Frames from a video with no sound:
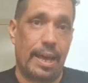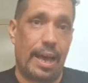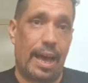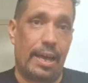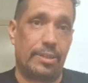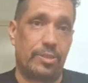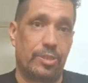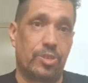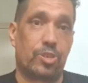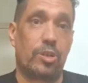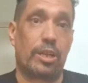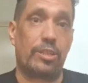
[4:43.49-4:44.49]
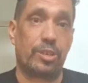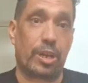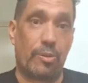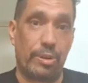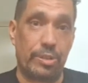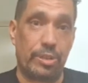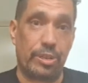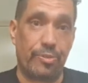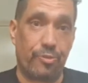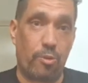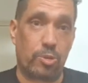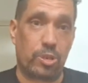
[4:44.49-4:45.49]
And still undergoing the
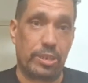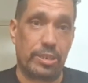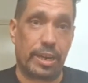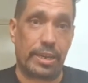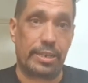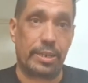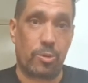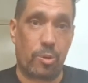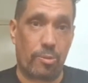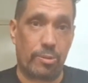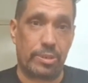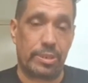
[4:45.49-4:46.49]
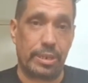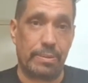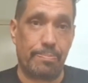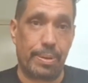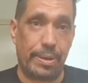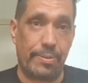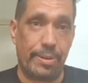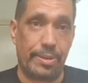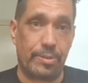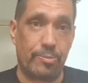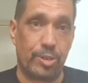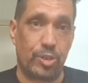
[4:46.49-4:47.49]
14-day quarantine period,
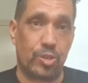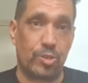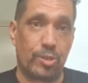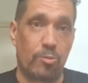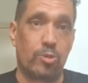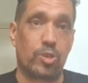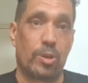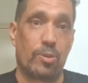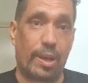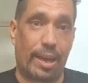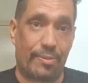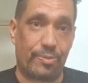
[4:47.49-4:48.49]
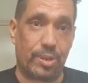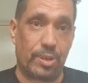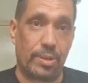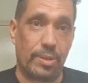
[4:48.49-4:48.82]
in which you'd also have to